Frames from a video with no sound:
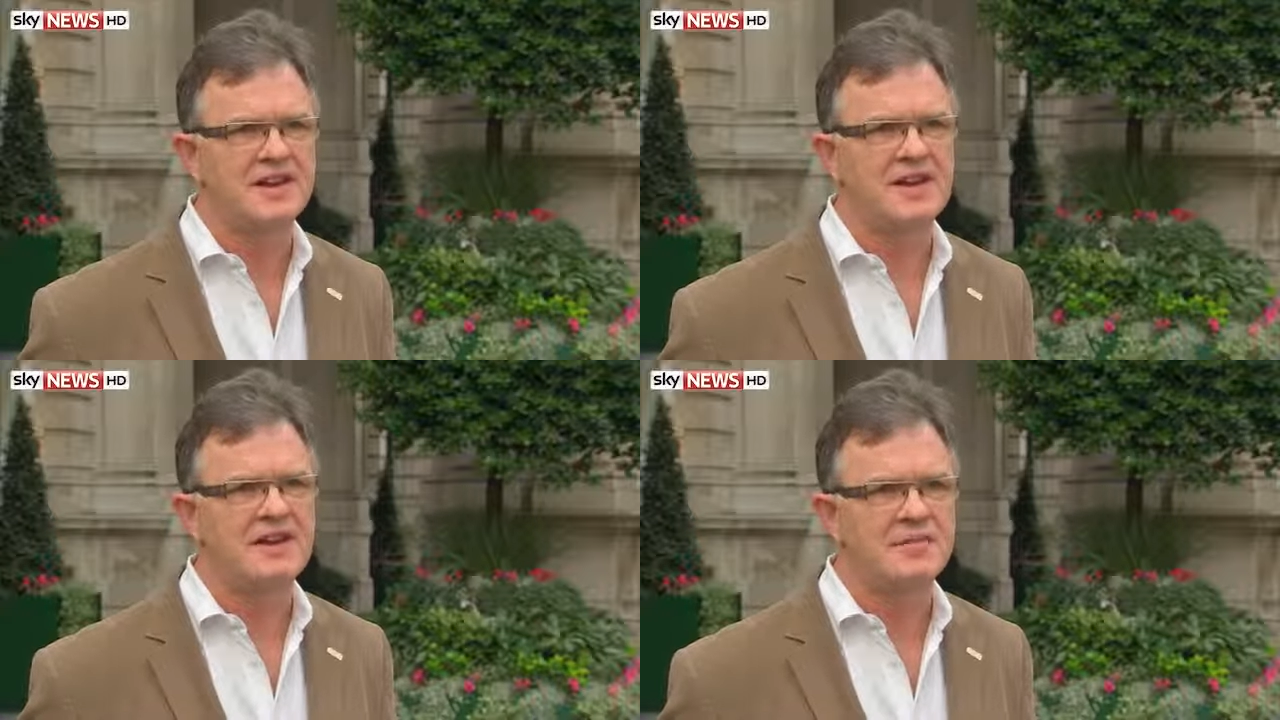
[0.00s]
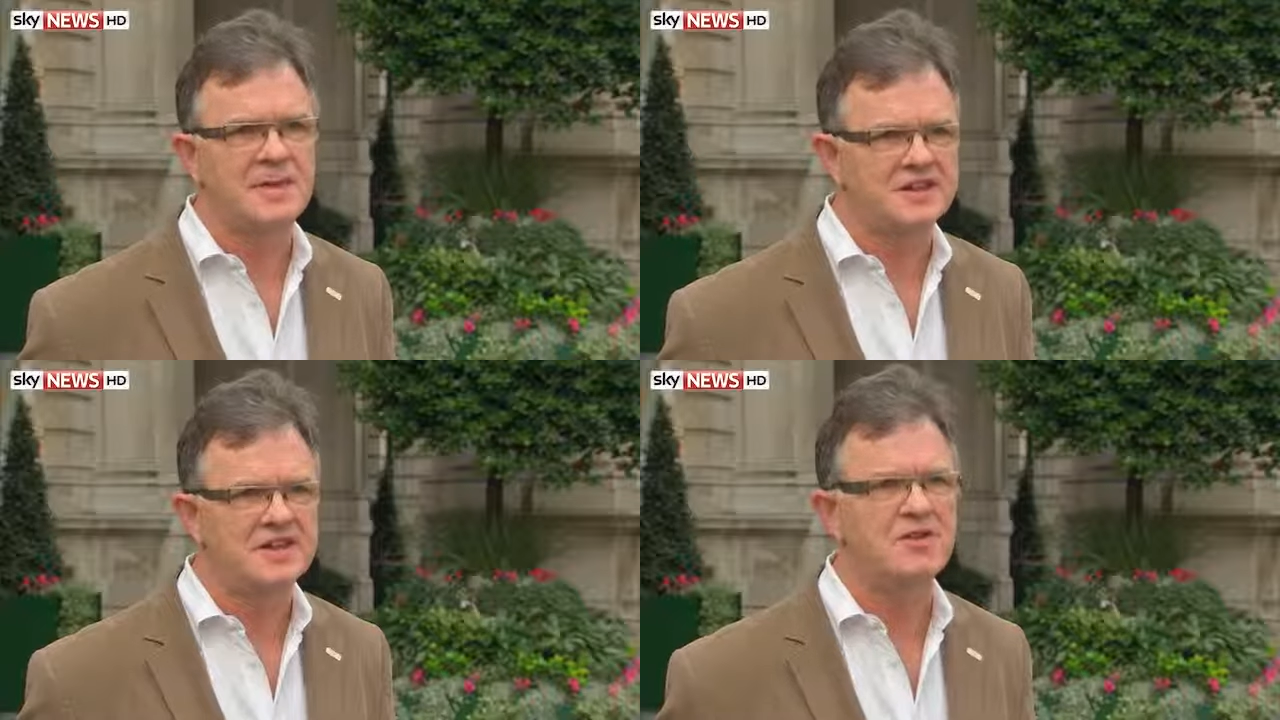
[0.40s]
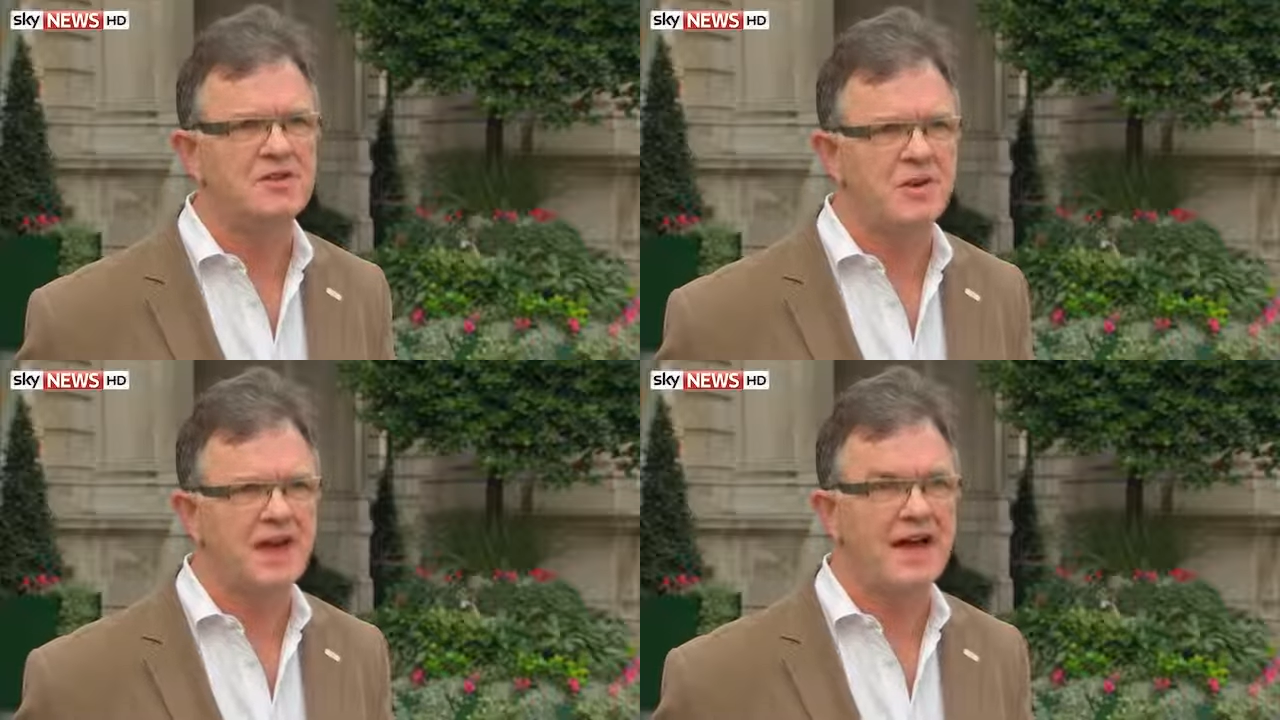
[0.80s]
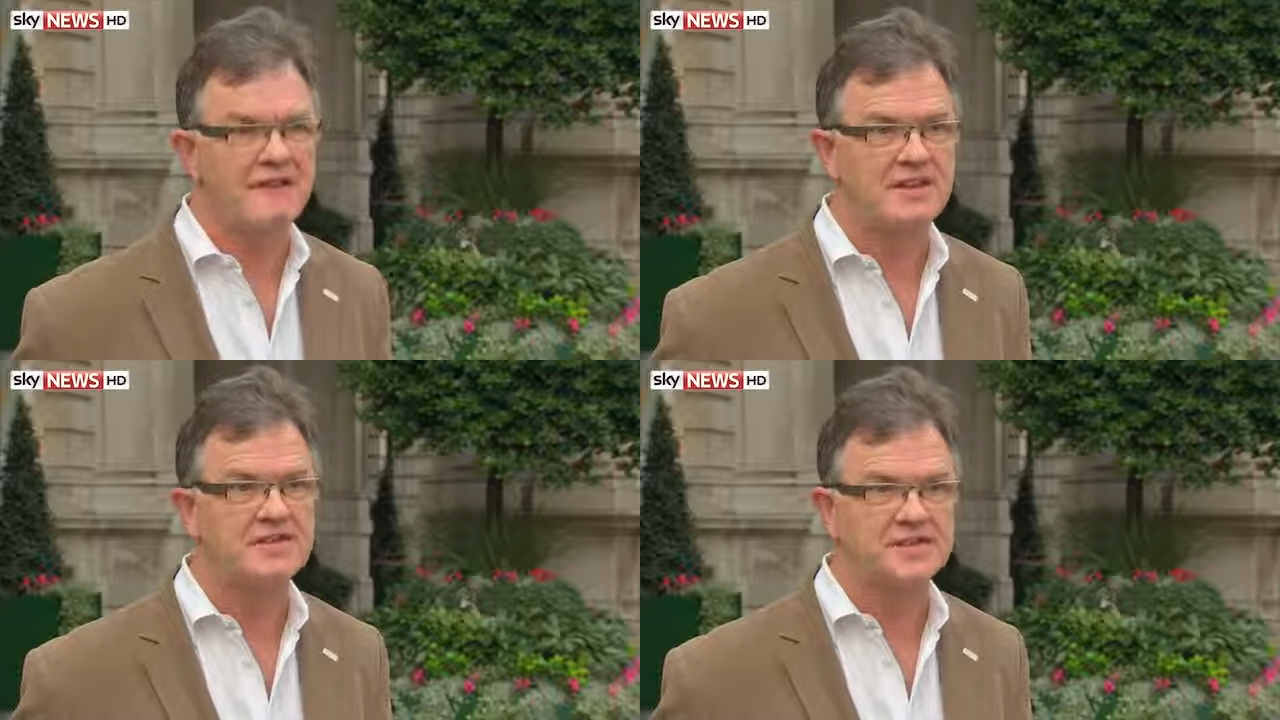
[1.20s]
And the meeting that we're
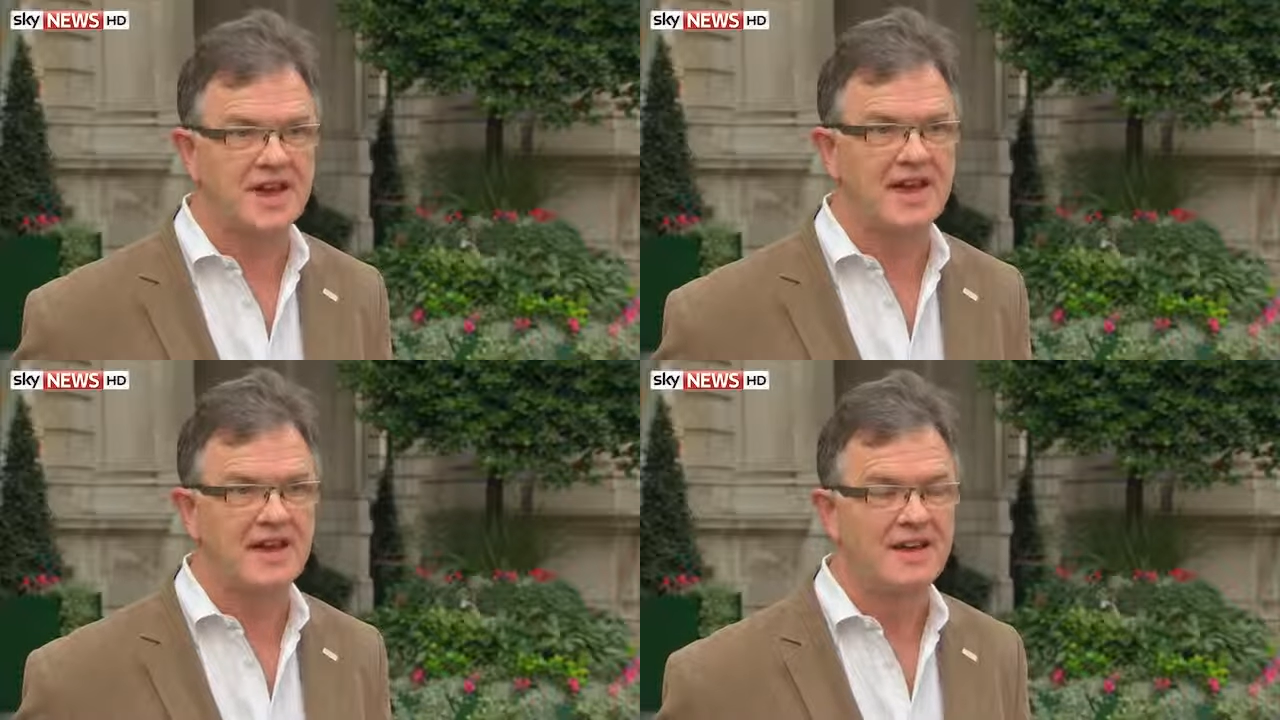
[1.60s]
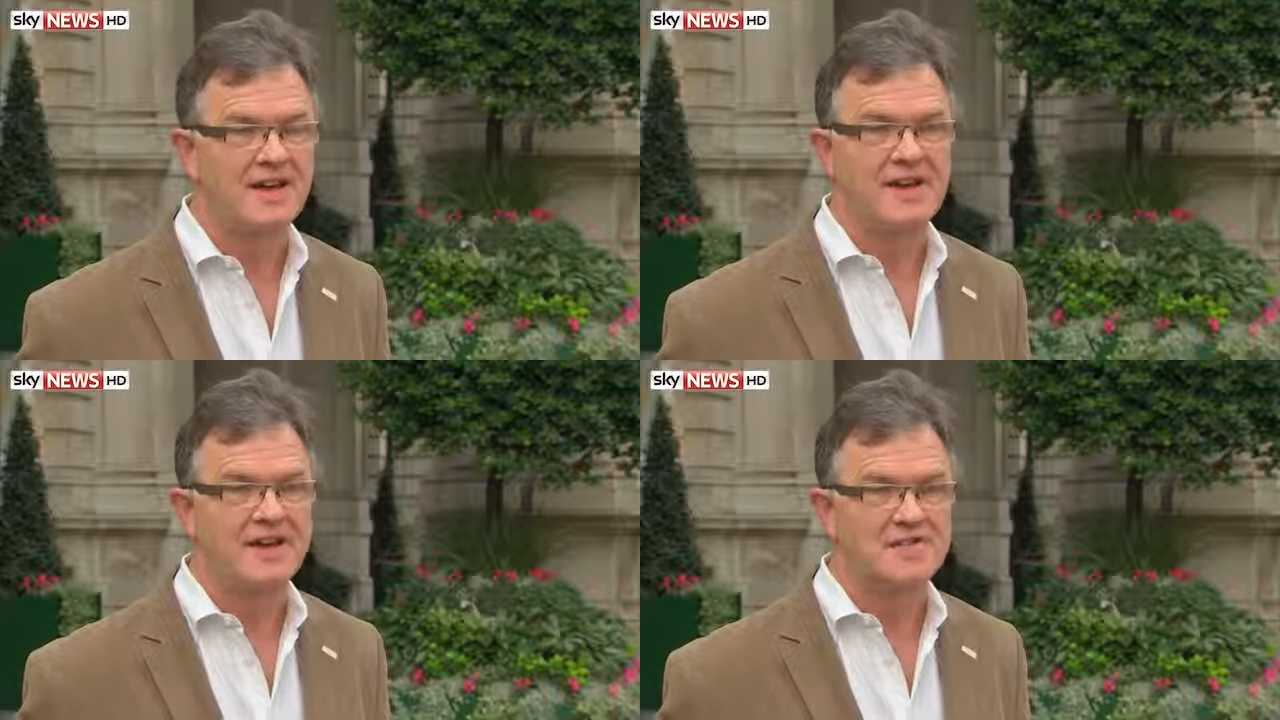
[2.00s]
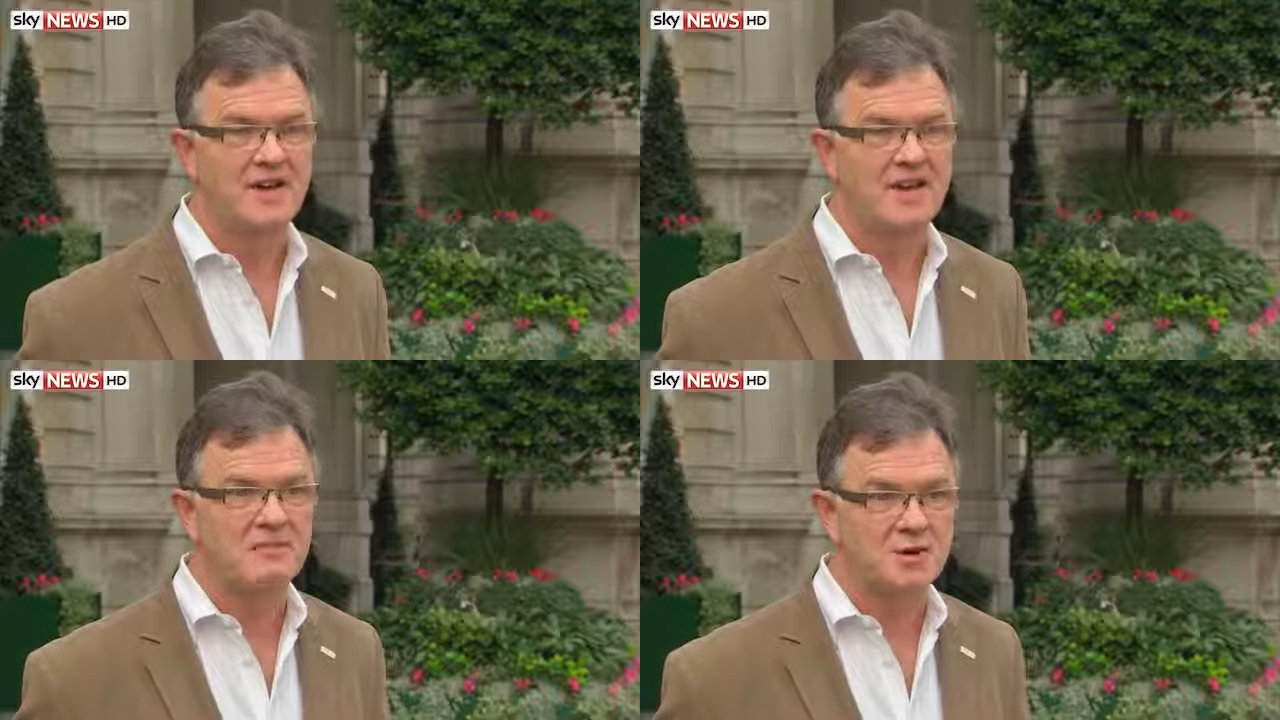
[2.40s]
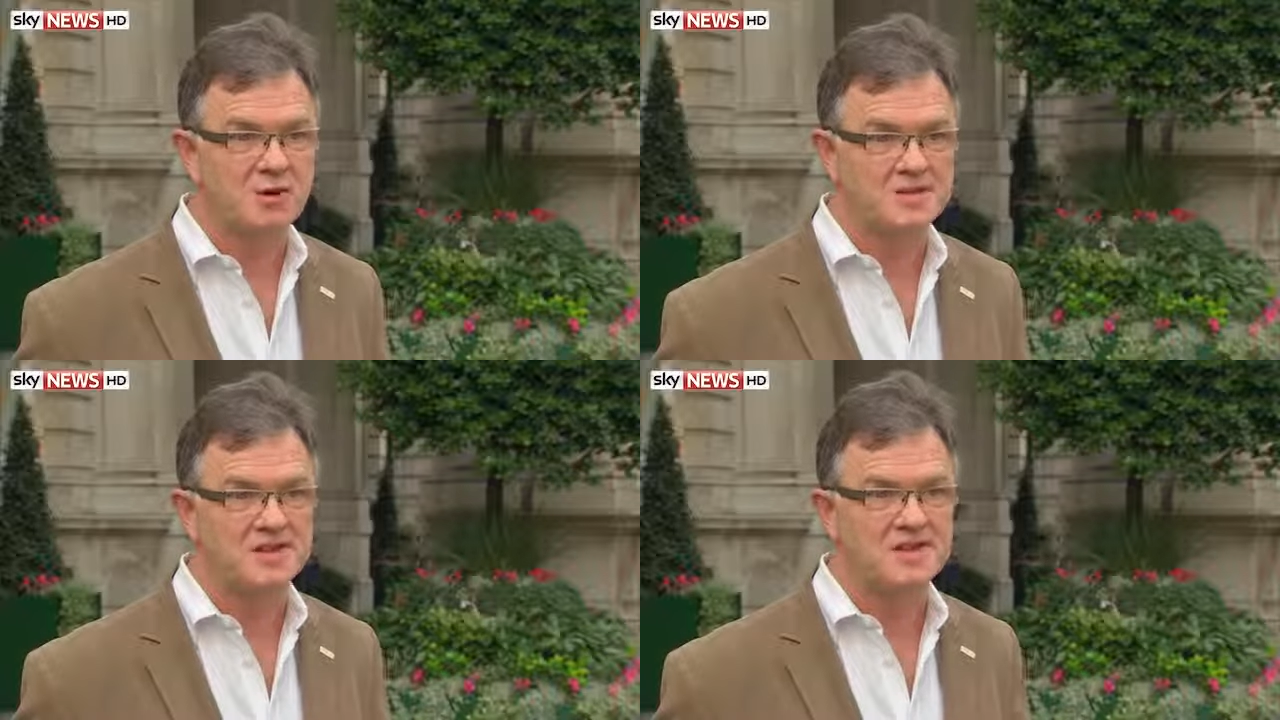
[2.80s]
having today is very
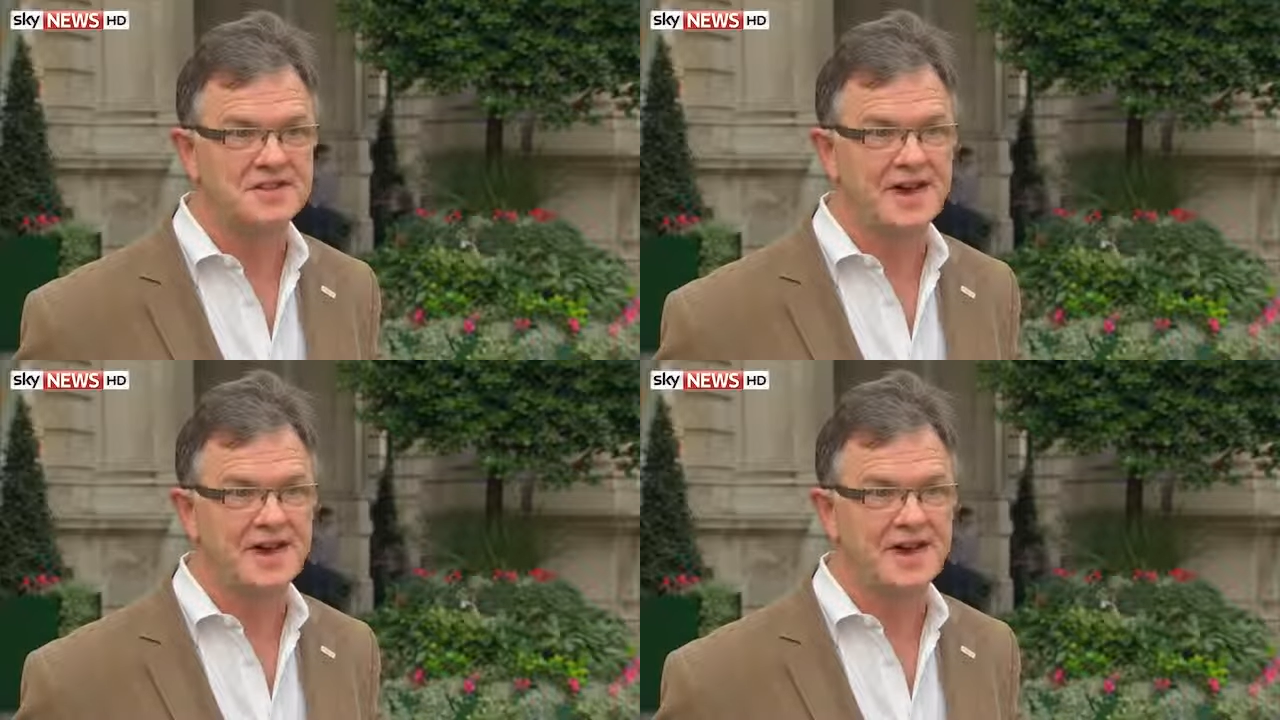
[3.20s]
important.